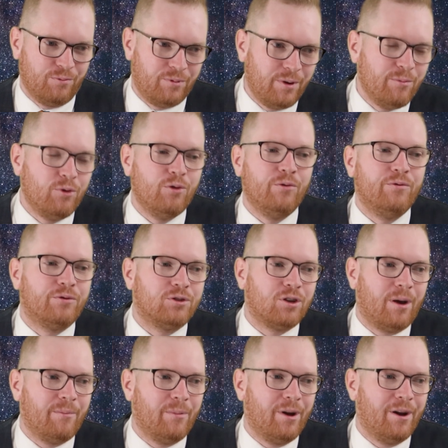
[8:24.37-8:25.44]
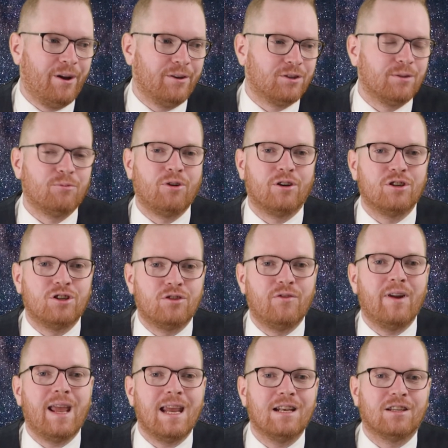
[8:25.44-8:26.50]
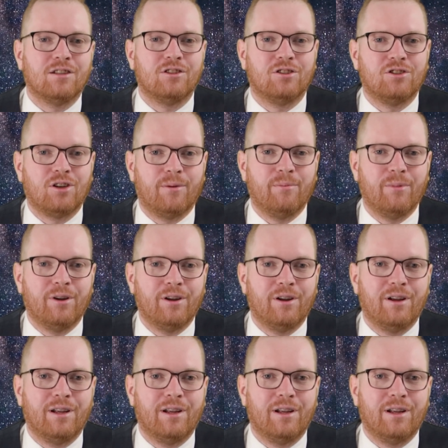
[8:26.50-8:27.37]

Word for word: remove some uh, some constraints and some uh,